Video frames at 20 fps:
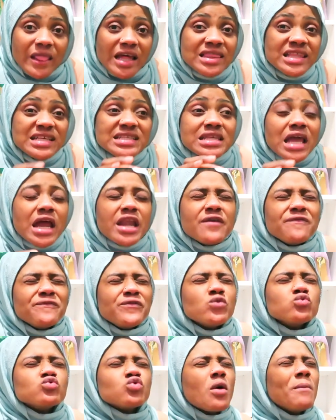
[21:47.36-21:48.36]
the steering
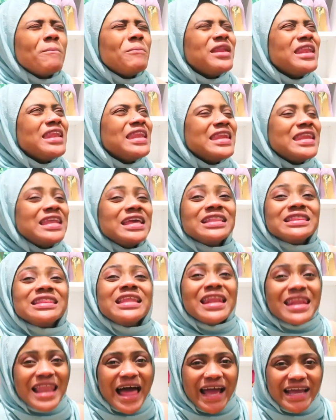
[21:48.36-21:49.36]
feel
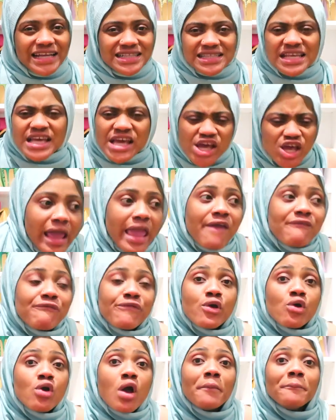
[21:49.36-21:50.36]
completely light. It
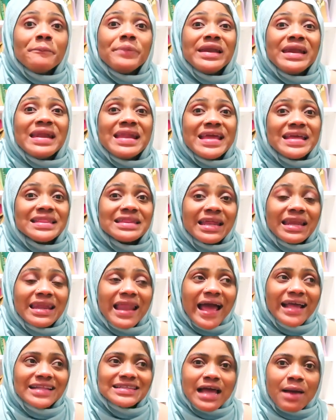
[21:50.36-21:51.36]
feel completely
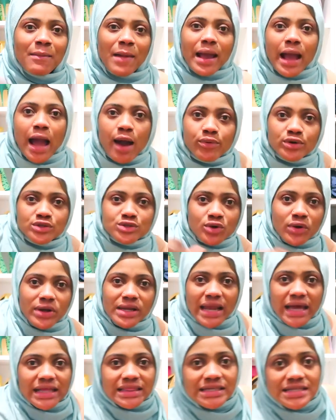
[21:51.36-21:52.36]
light, and my car was
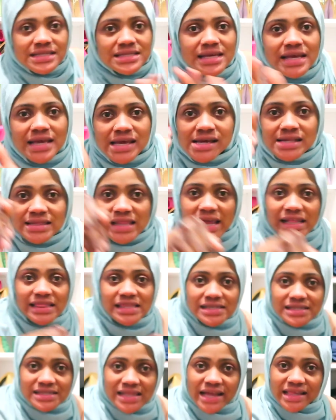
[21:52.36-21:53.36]
going like this, like
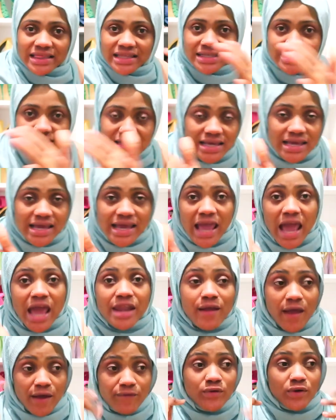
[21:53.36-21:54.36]
this, like this.
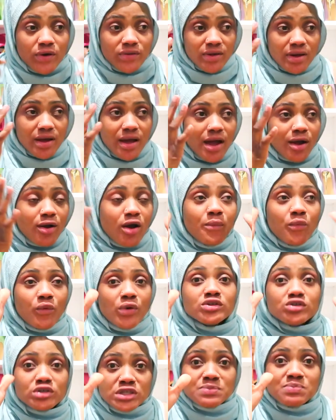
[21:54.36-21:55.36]
And every other car coming
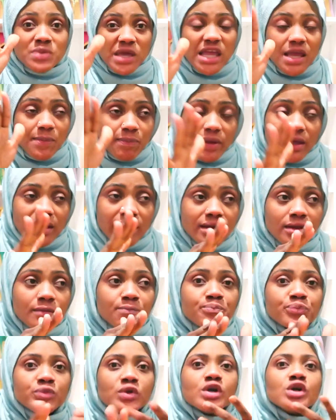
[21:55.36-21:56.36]
was just beeping,
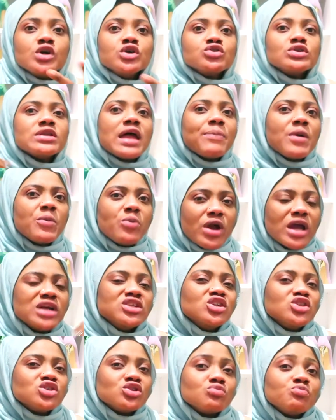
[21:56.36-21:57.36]
so that
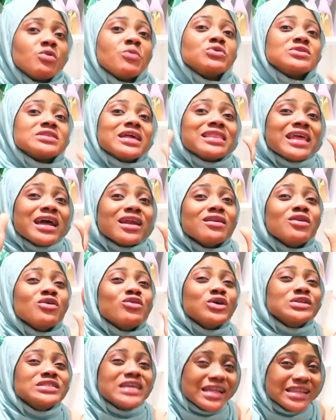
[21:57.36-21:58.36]
people started, you
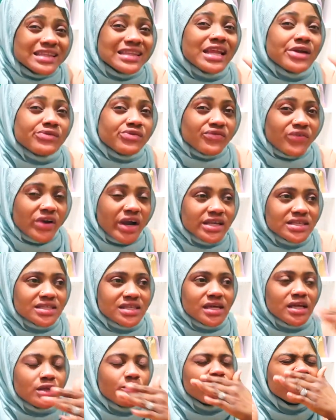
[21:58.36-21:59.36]
know, gently
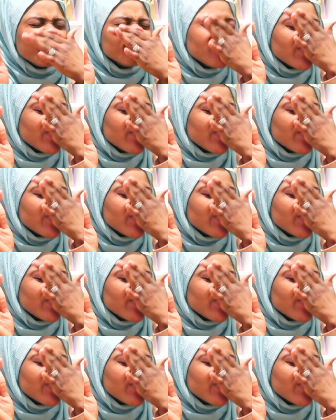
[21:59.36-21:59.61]
reversing.